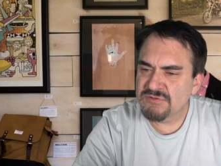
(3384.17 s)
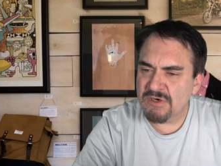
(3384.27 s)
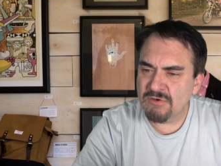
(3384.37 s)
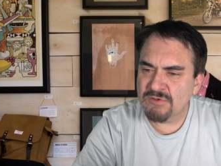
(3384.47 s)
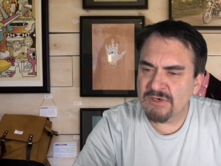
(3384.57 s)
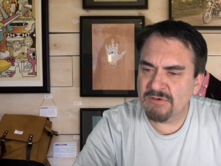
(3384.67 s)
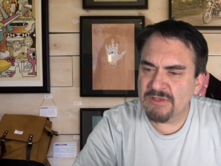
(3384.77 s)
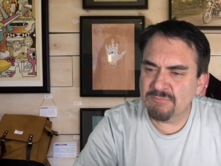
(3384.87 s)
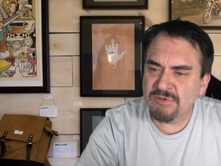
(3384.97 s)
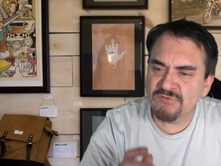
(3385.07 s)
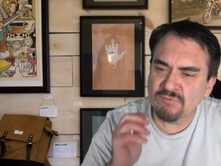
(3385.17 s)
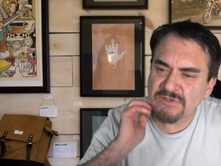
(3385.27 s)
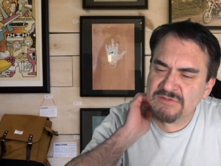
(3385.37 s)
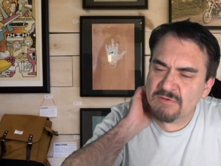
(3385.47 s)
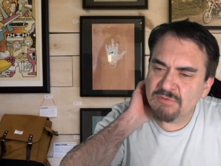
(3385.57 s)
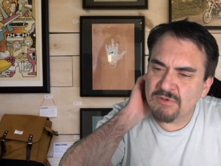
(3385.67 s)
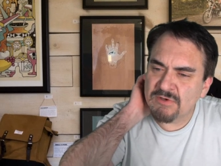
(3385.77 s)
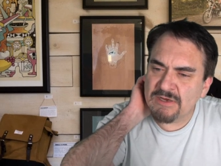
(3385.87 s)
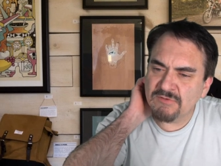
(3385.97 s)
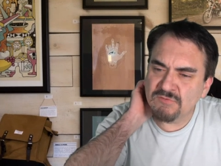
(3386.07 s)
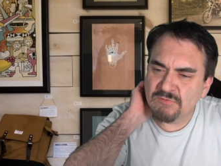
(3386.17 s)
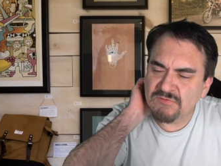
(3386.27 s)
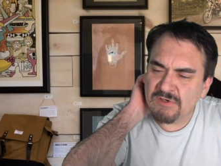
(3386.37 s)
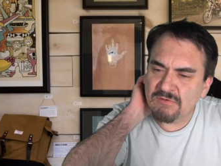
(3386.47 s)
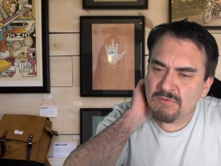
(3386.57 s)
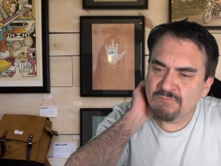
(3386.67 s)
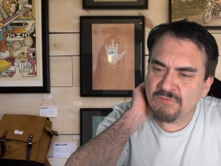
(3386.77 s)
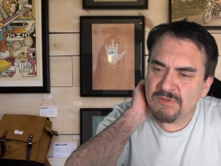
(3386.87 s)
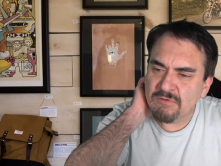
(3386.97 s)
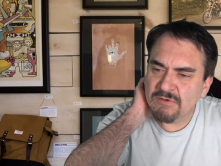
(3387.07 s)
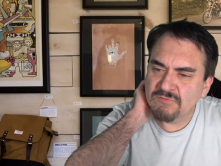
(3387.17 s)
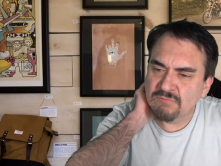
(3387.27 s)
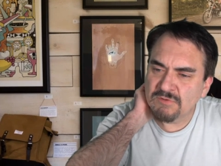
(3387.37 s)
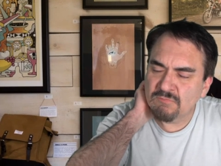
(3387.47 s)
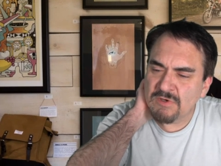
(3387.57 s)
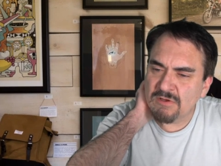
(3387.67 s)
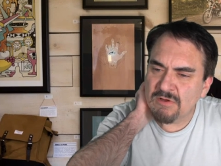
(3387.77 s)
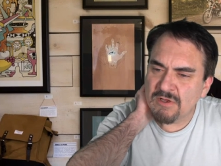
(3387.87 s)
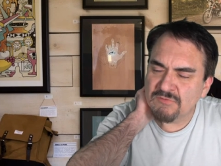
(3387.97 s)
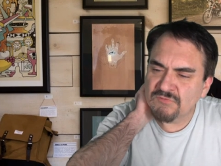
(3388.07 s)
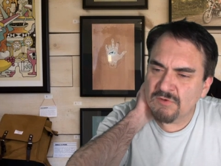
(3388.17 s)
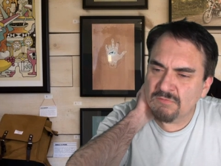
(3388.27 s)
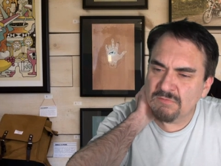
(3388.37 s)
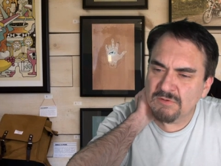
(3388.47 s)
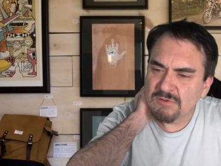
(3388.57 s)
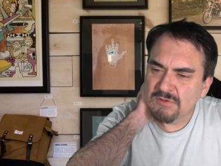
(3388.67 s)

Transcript: Daryl, Carolina Picks right down below. How you doing, Daryl? Hopefully you are doing well also.